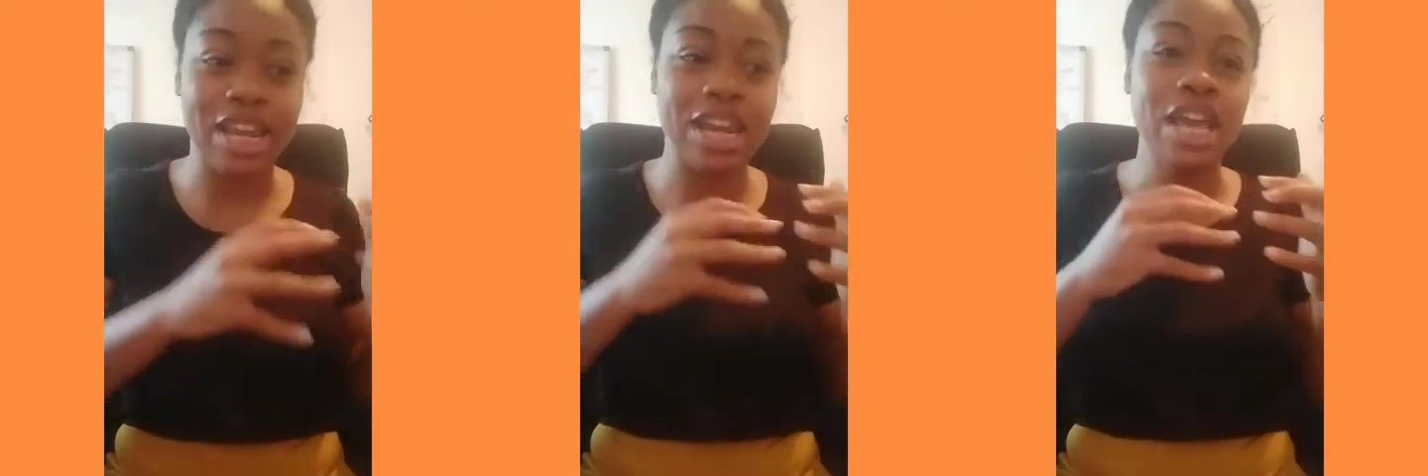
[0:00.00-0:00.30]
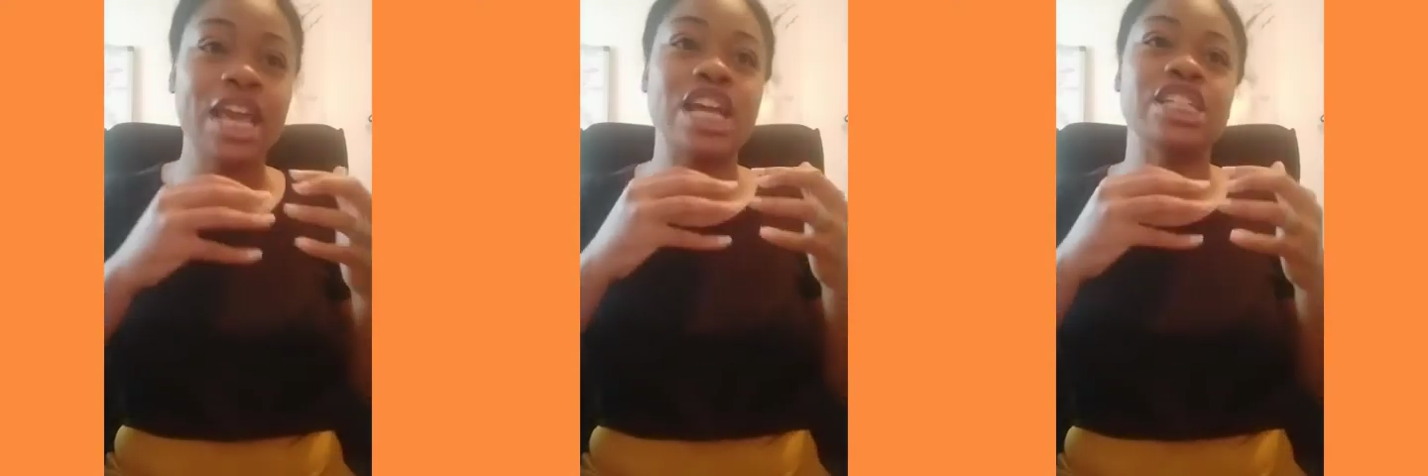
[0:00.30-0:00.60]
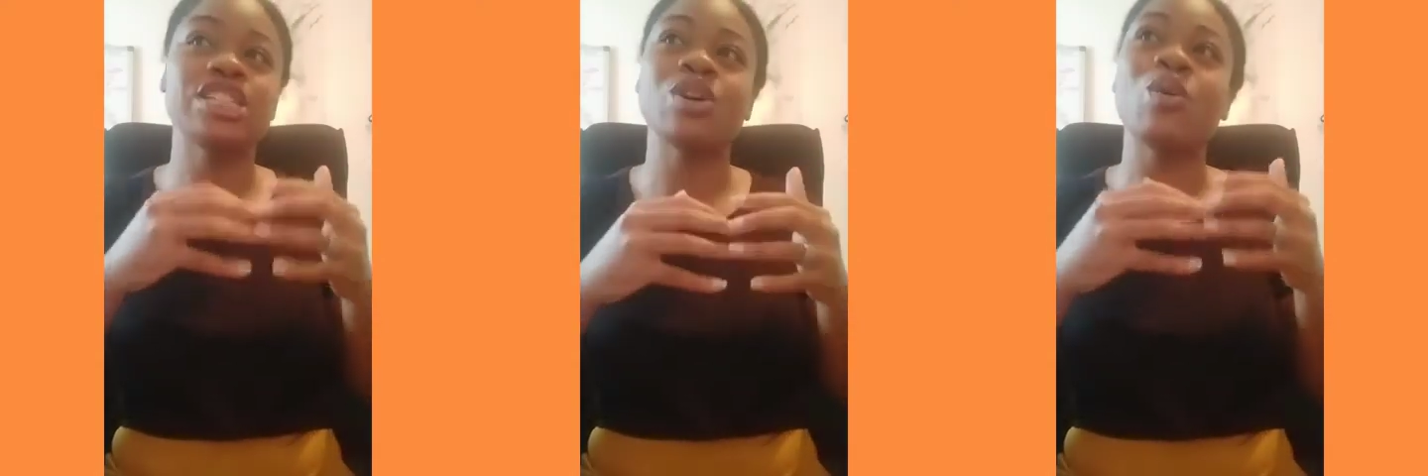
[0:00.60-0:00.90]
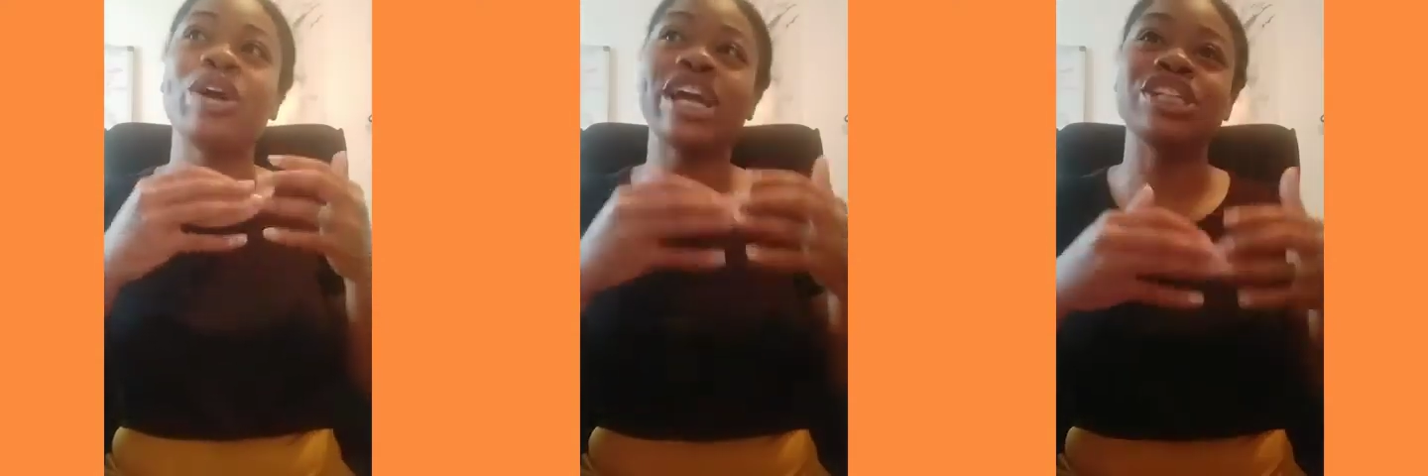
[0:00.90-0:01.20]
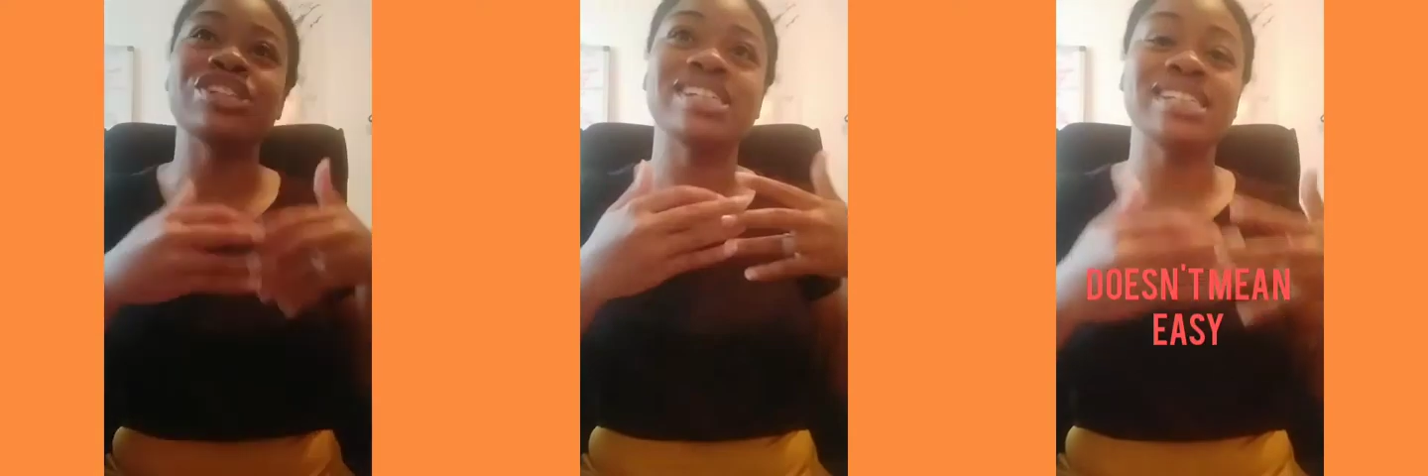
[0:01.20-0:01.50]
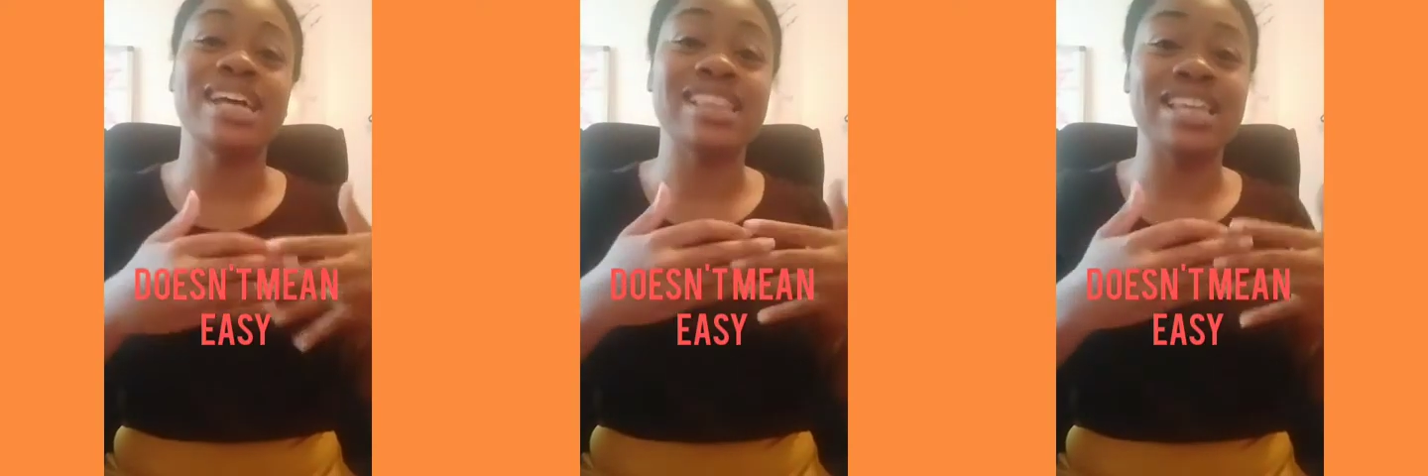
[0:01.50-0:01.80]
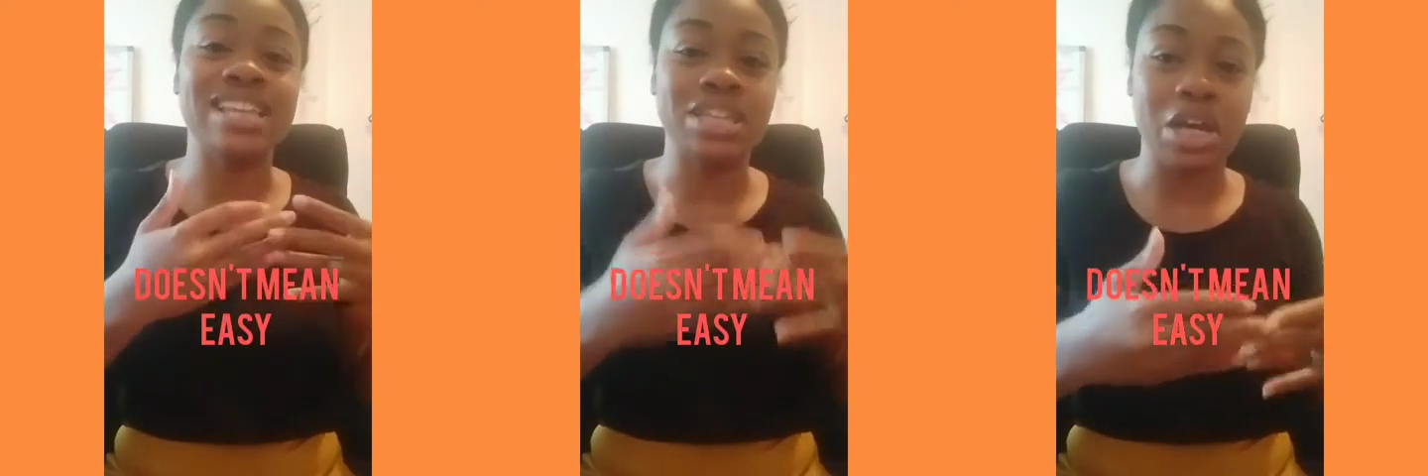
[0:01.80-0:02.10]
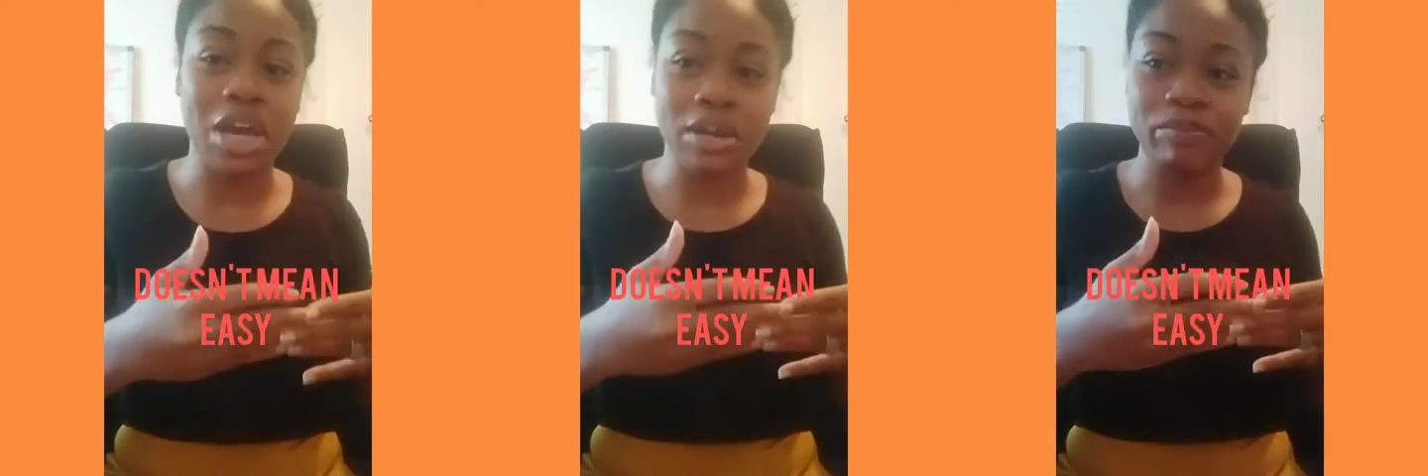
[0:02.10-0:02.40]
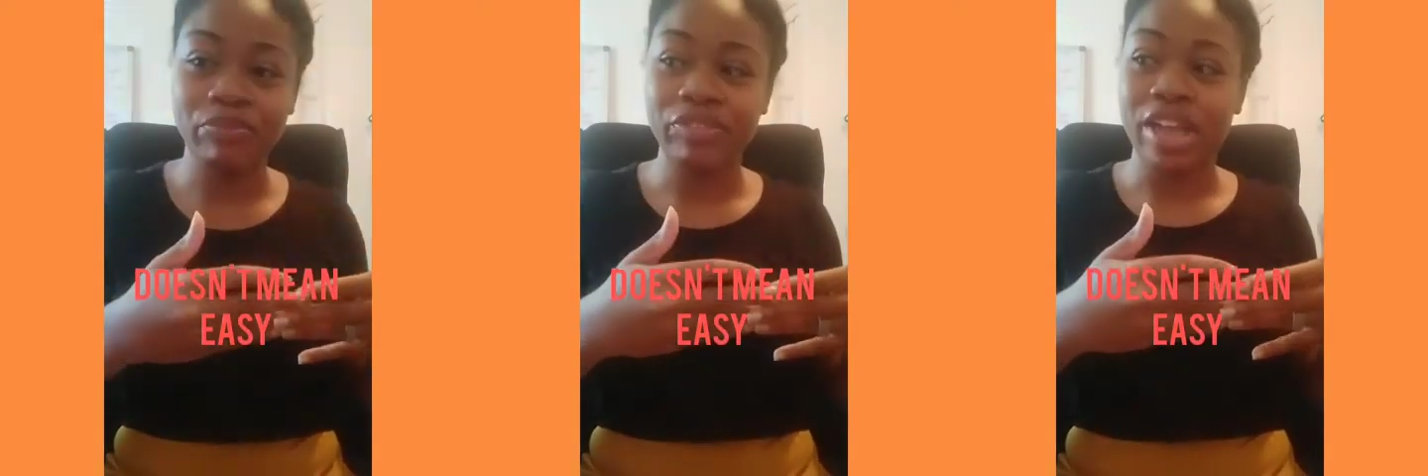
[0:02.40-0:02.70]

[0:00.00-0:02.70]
and it's so easier said than done.